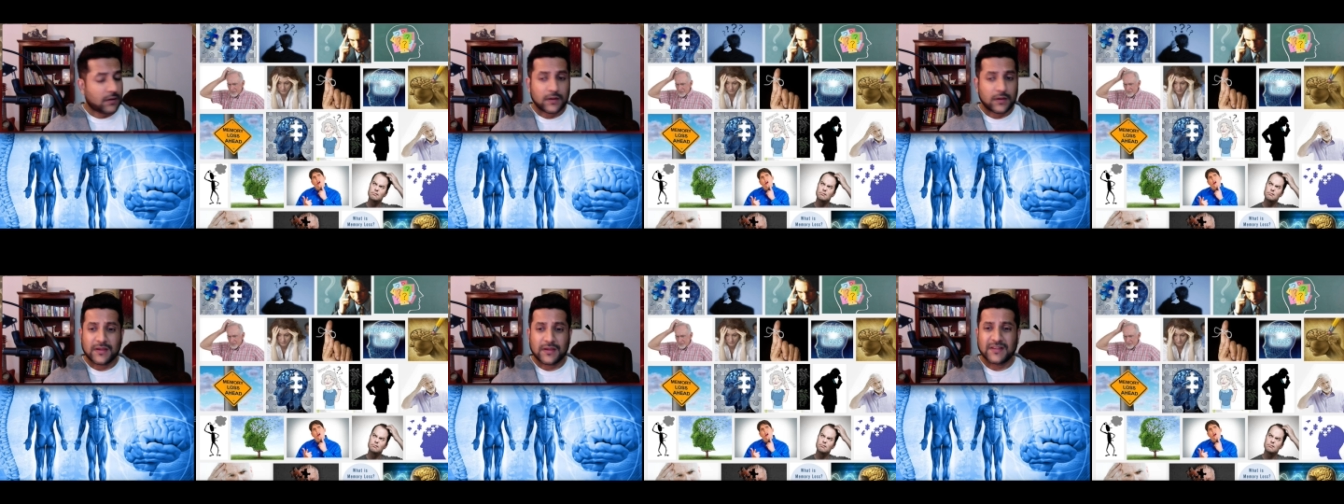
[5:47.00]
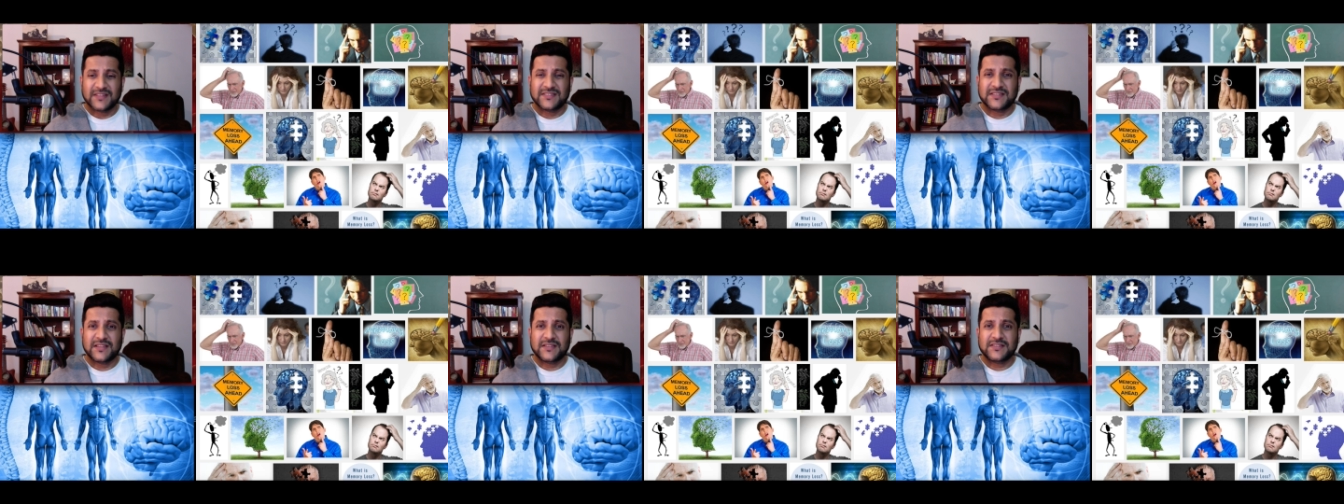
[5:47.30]

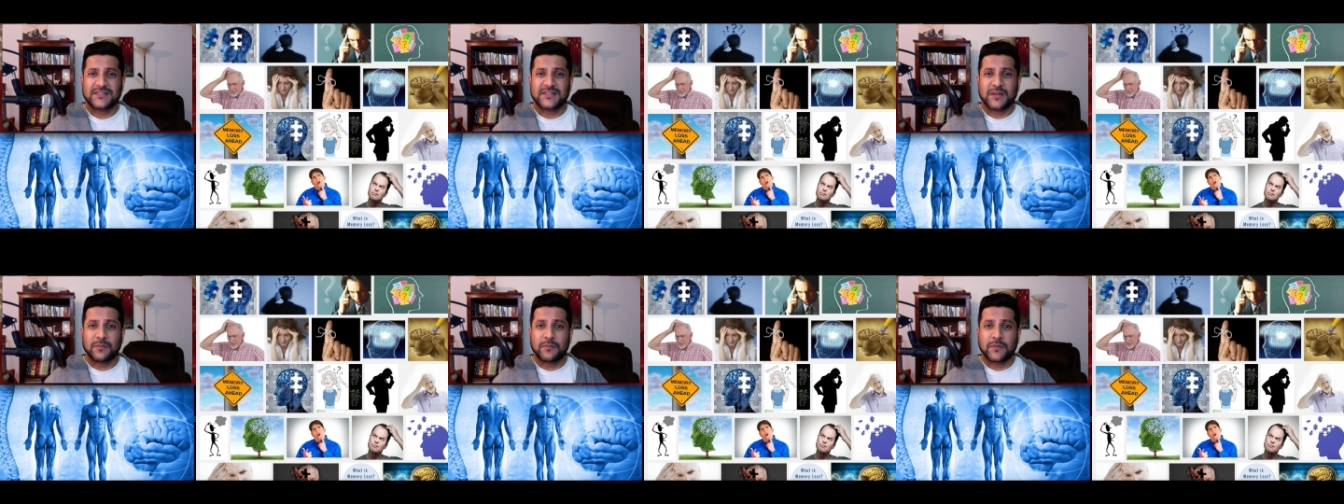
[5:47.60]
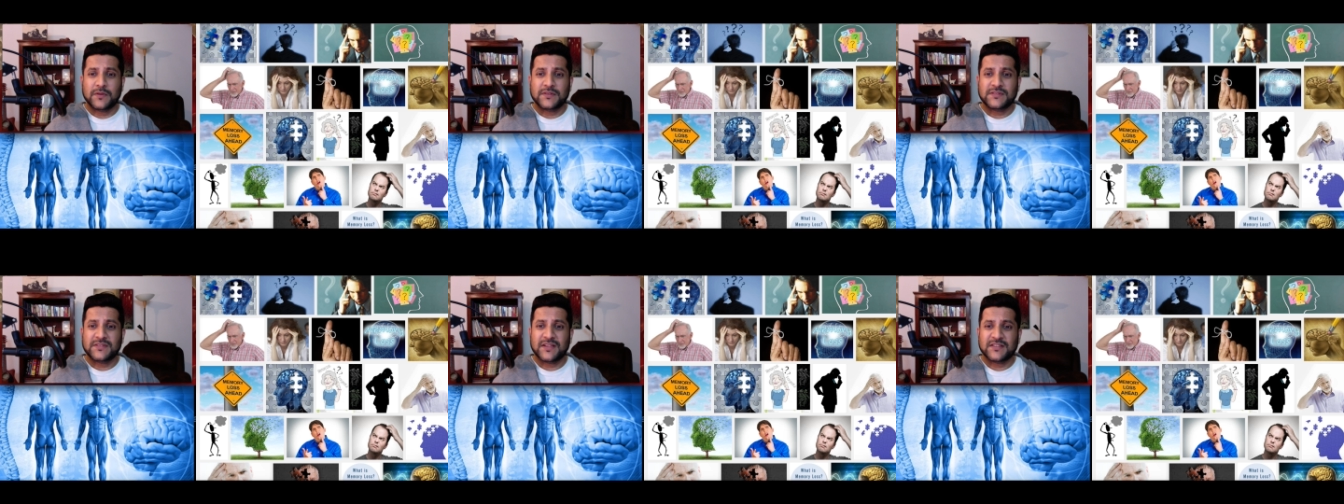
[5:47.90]
Is this number
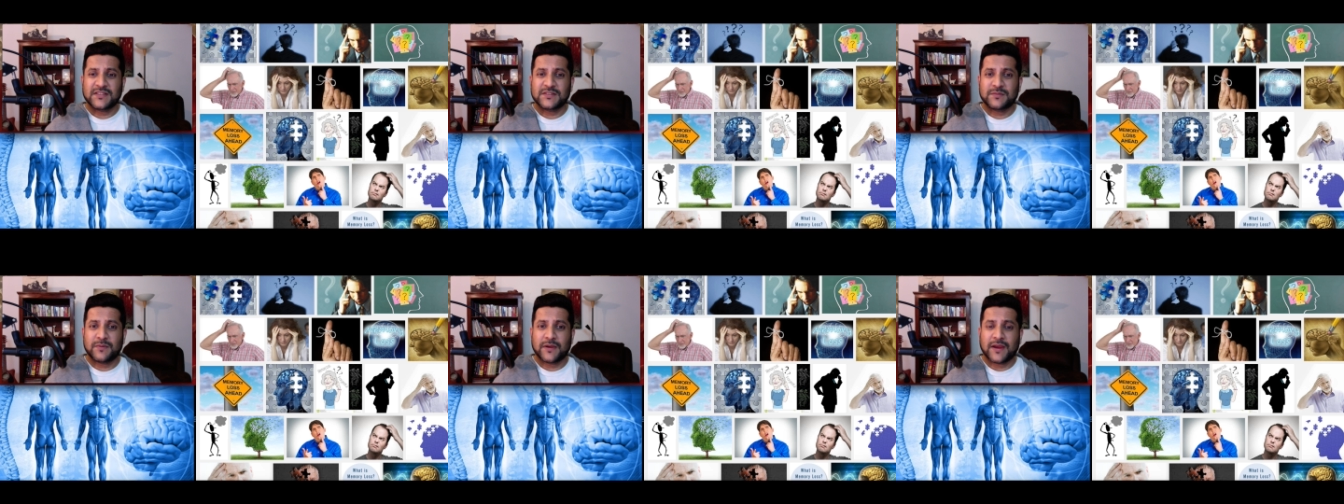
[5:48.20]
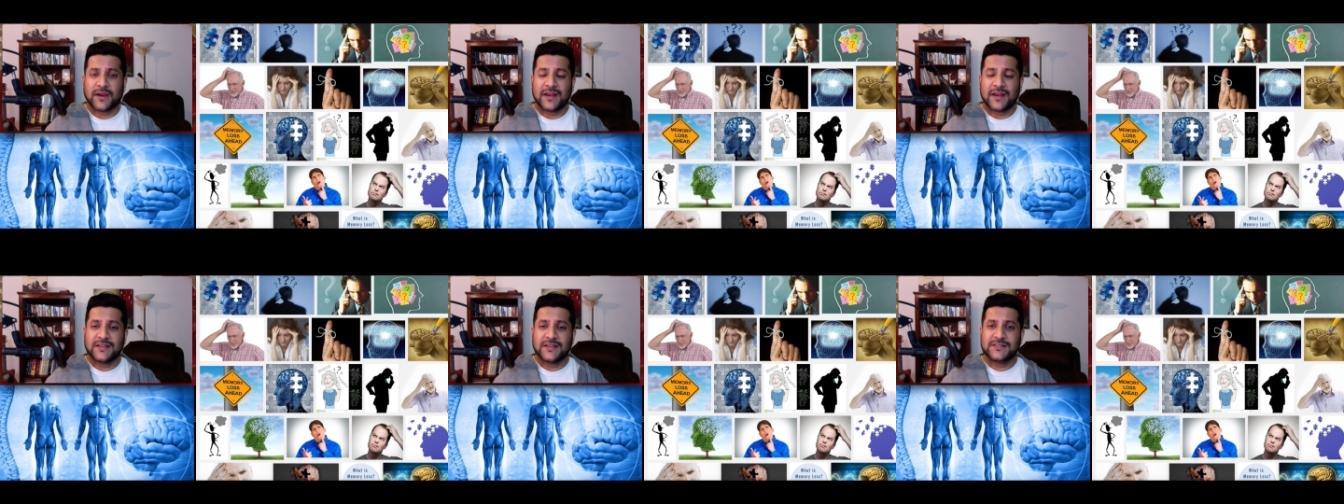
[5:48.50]
6
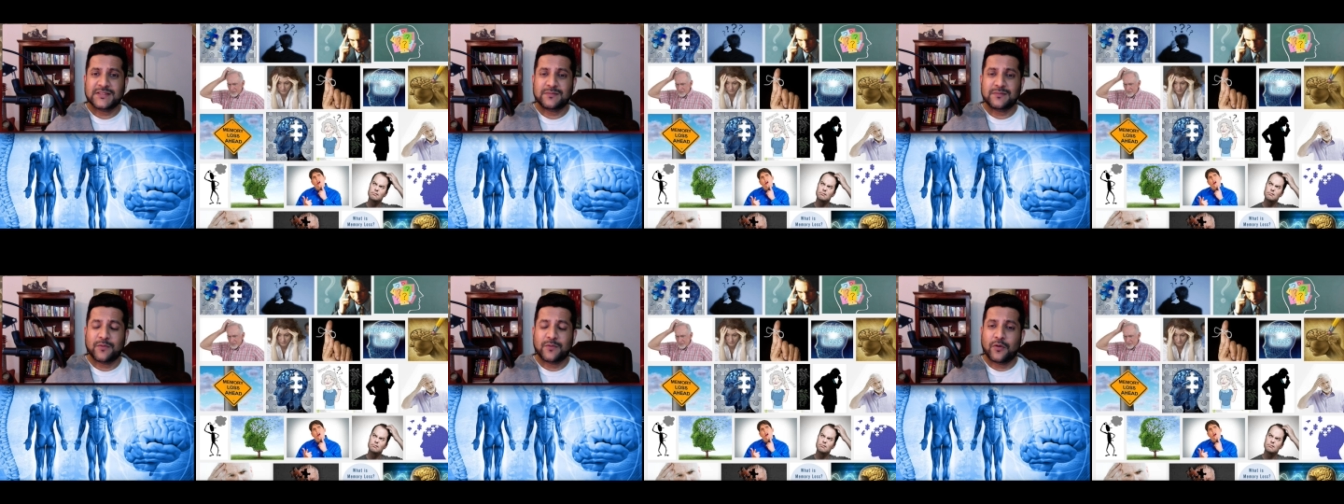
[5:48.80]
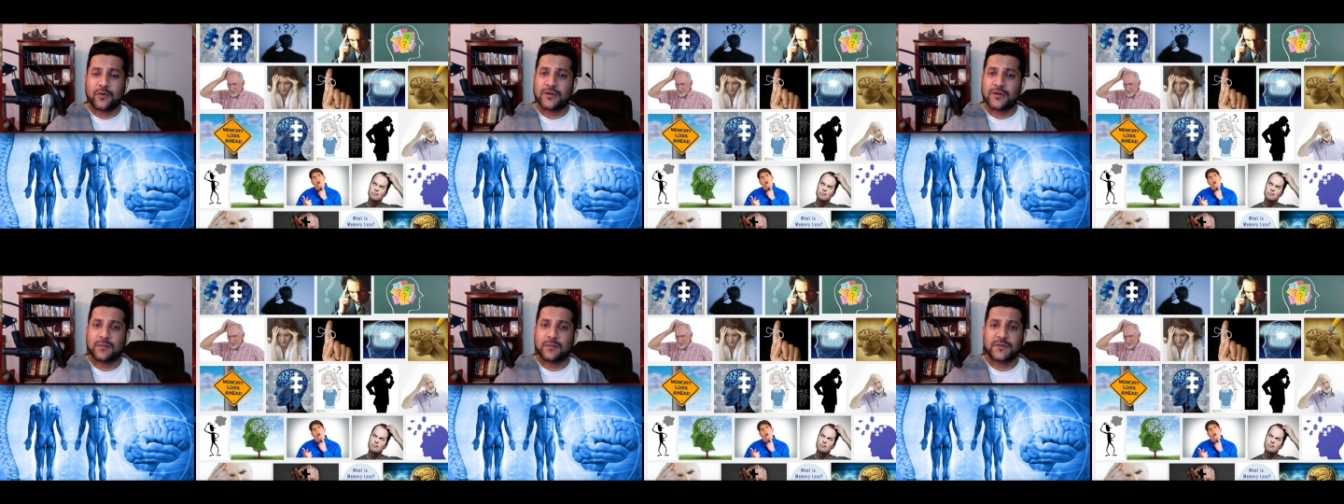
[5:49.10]
mechanism
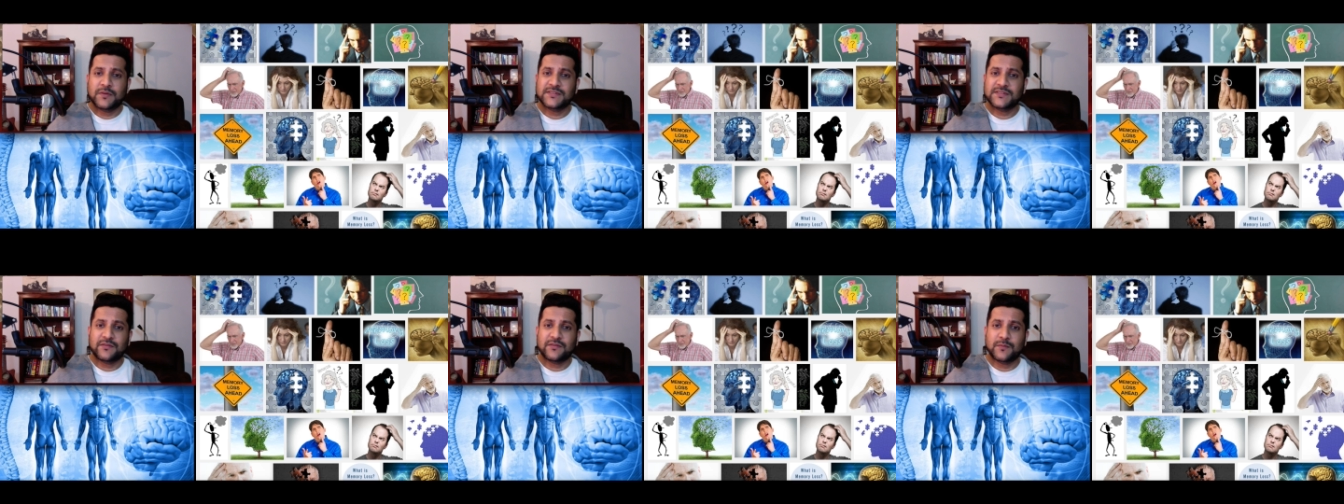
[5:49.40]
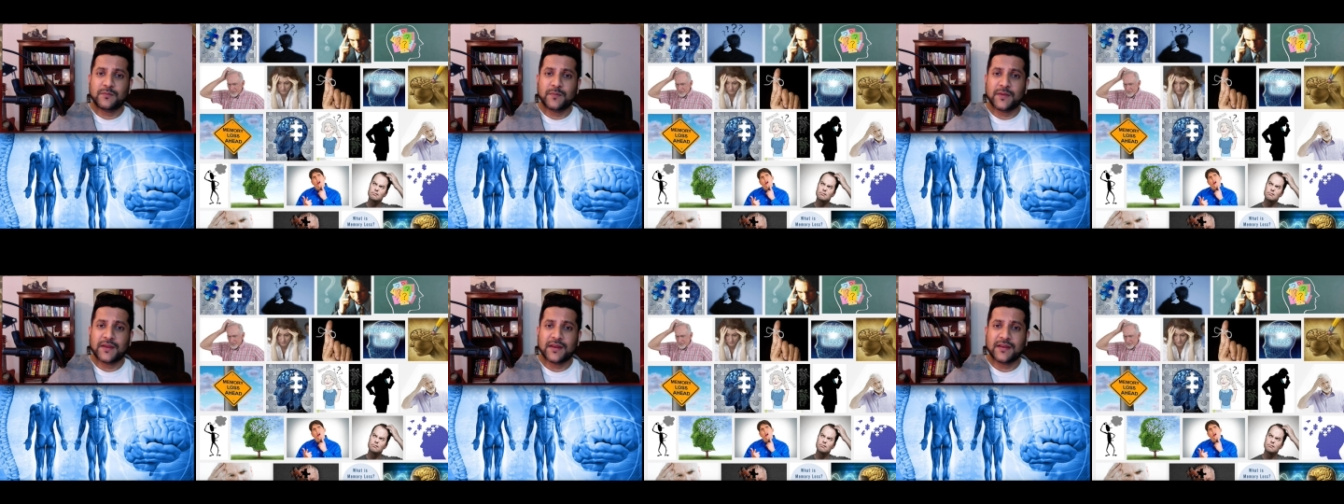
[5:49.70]
or number 7
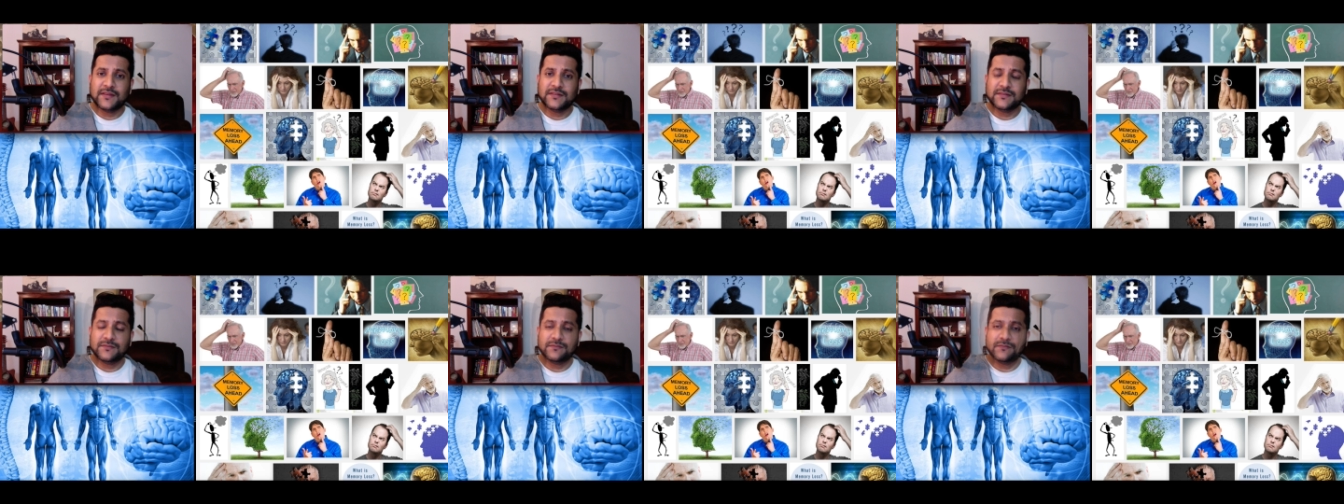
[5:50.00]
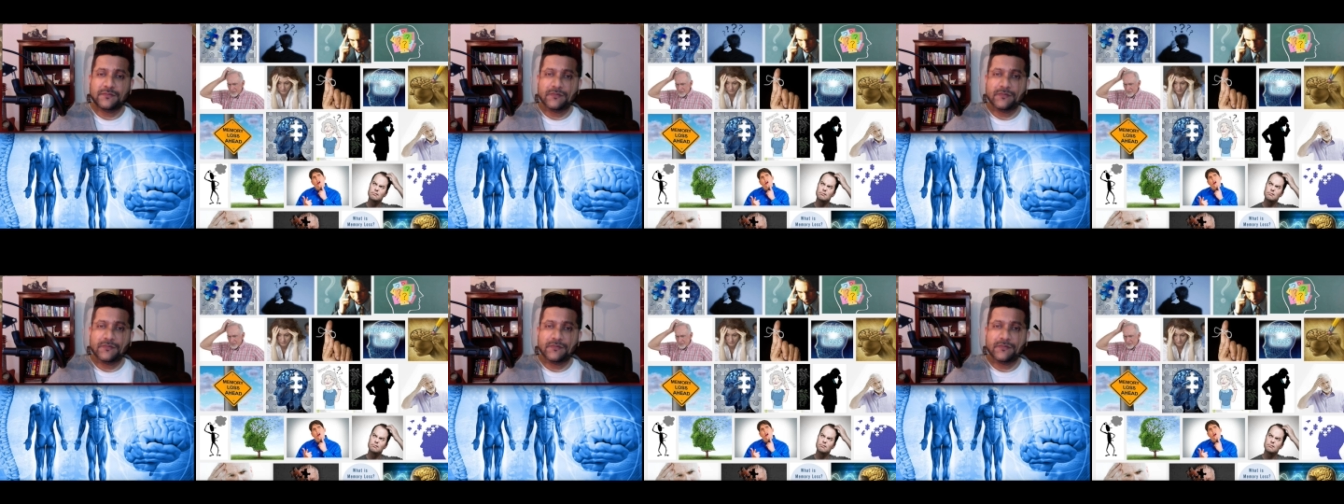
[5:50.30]
mechanism?